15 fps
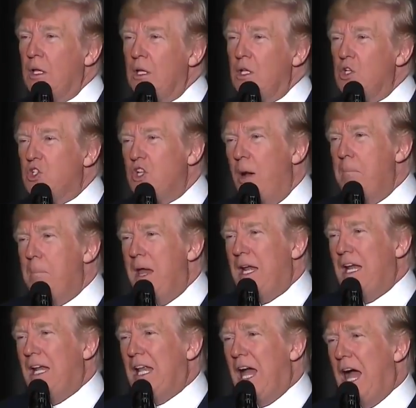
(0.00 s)
So many
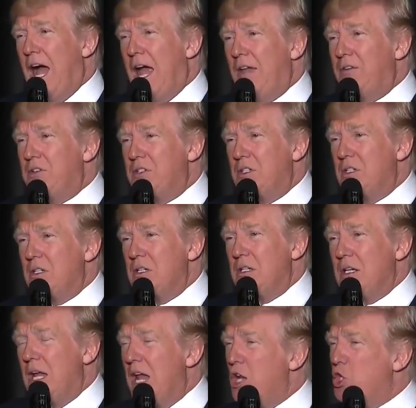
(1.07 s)
lives
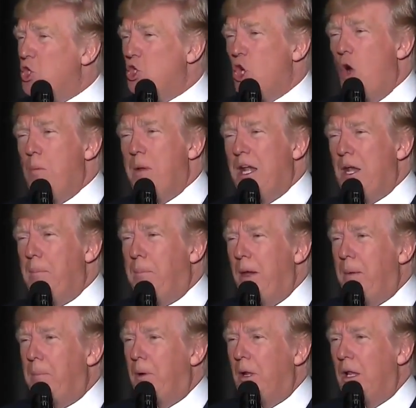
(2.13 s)
and so many
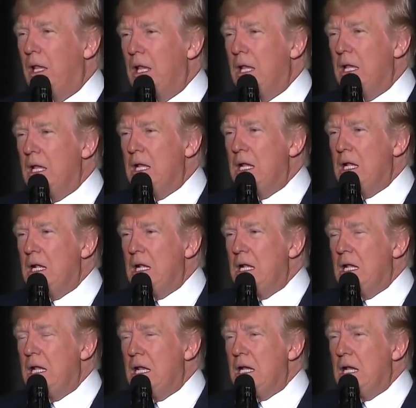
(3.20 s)
people
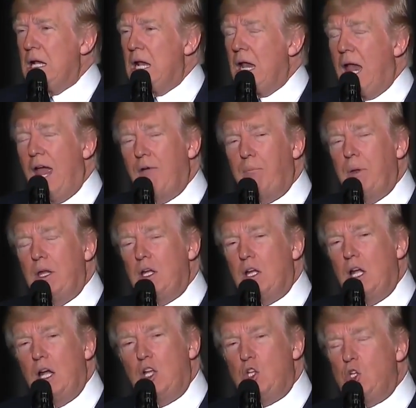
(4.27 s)
have been
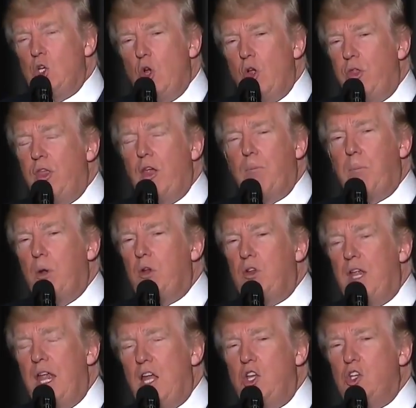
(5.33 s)
cut short. Their
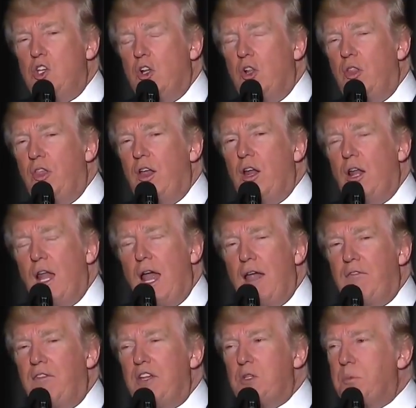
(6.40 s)
potential, their
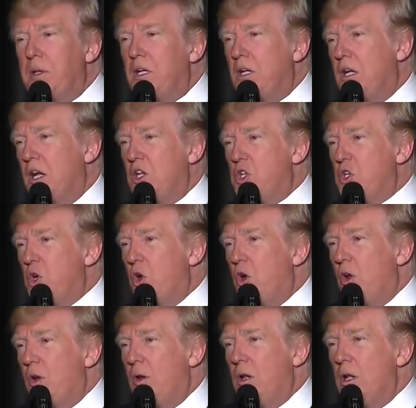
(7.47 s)
life has been cut short.
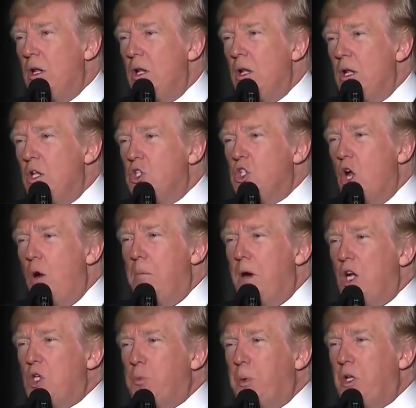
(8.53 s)
So
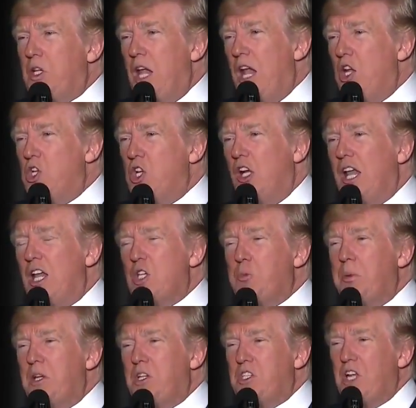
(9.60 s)
much potential has
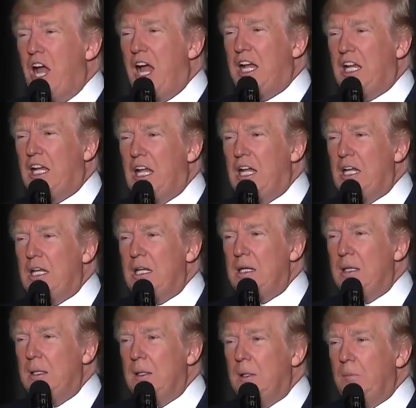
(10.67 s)
been sidelined.
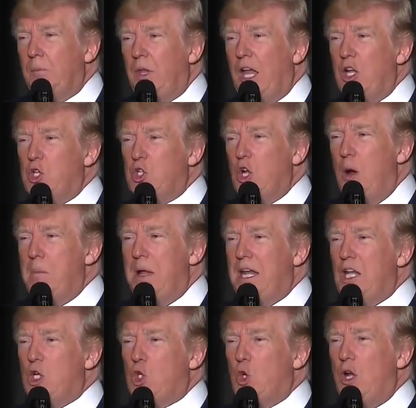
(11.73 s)
And so
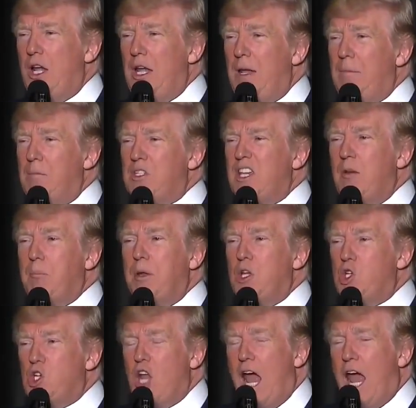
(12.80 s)
many dreams have been
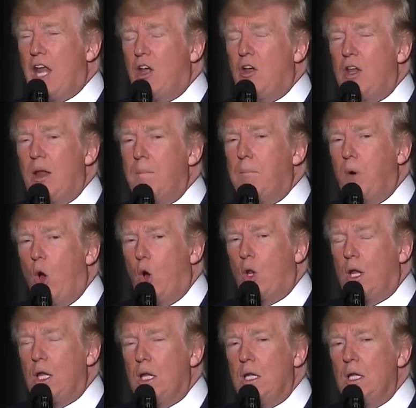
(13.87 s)
shattered and broken,